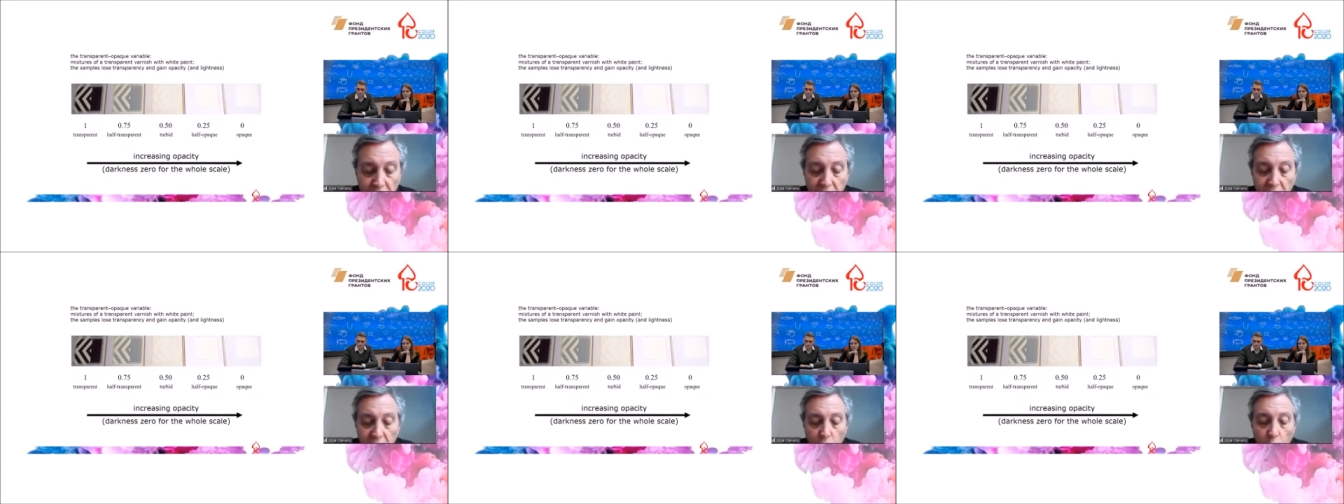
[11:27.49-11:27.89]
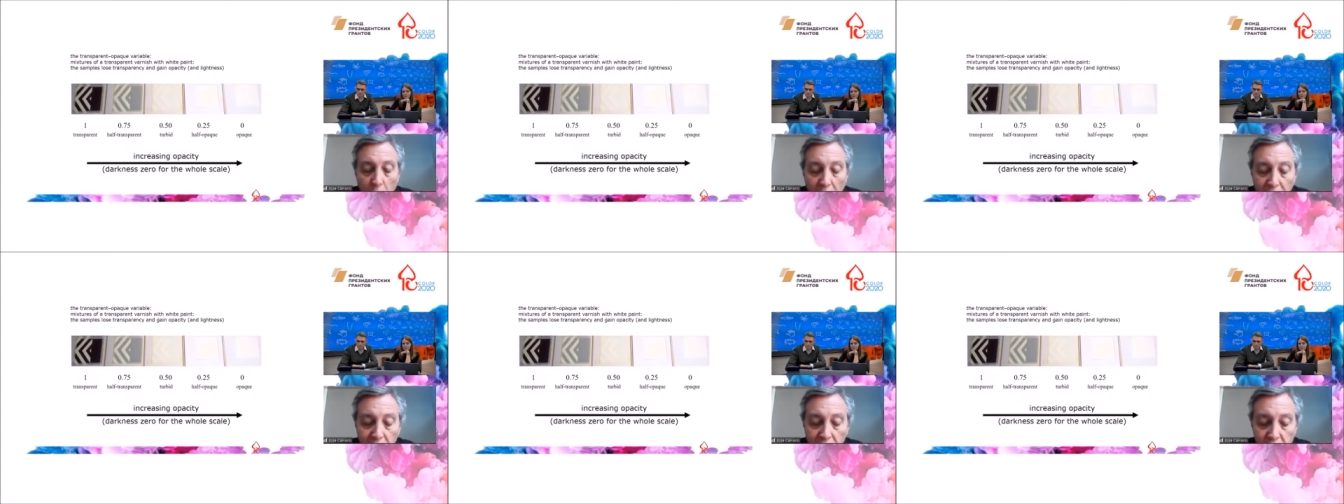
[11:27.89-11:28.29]
a
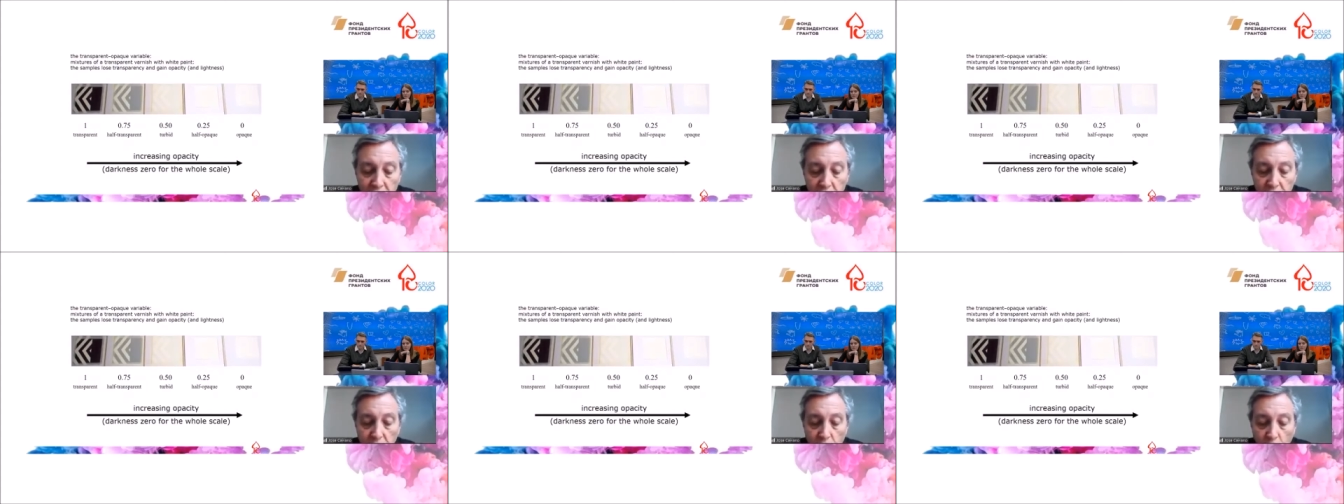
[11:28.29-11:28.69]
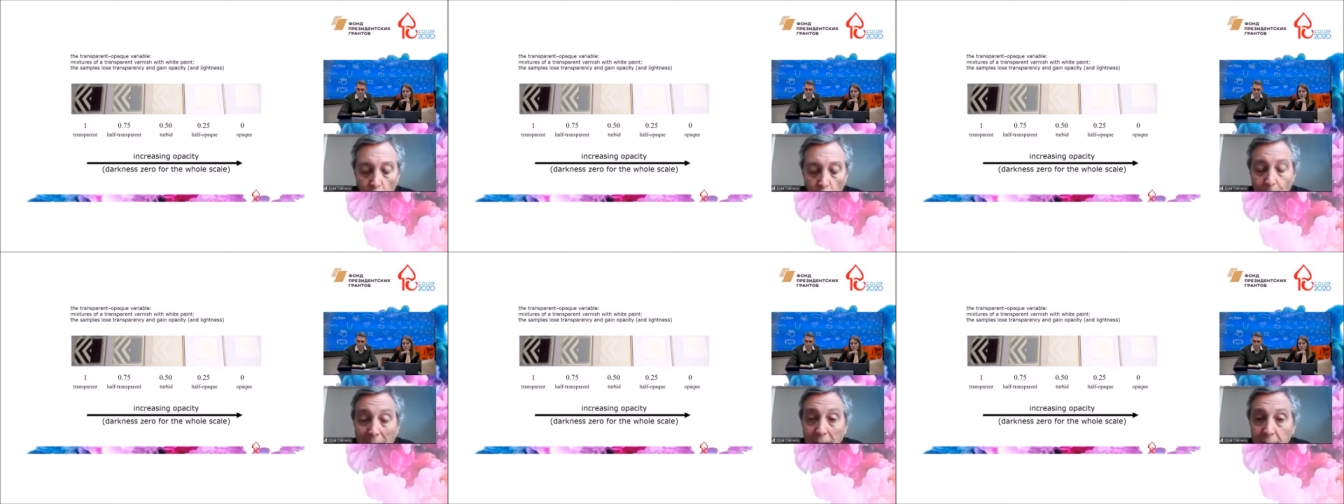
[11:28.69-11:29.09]
white
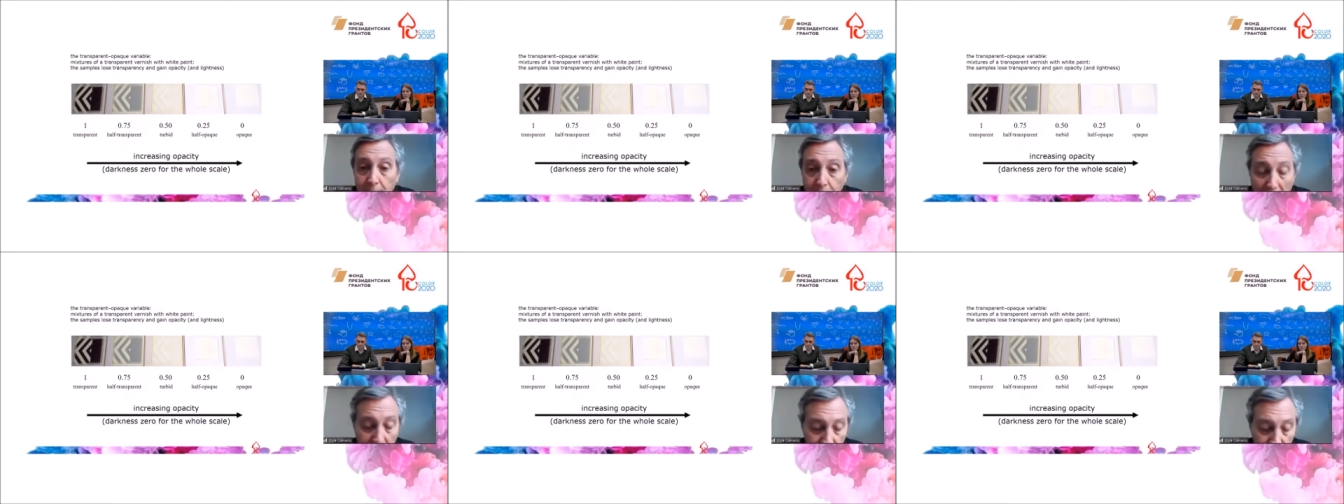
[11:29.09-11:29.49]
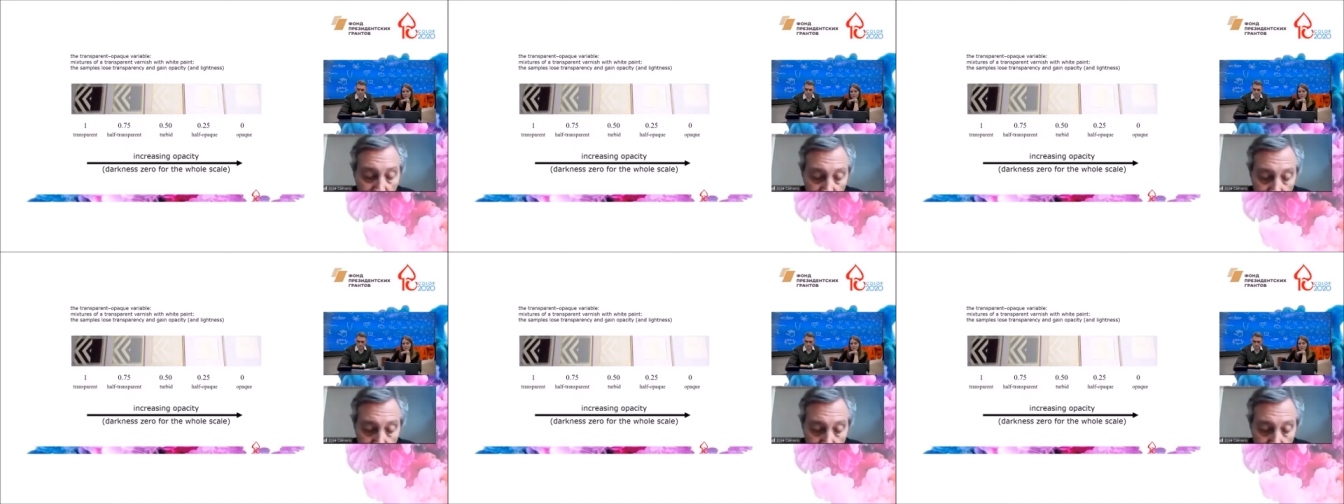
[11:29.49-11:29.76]
opaque paint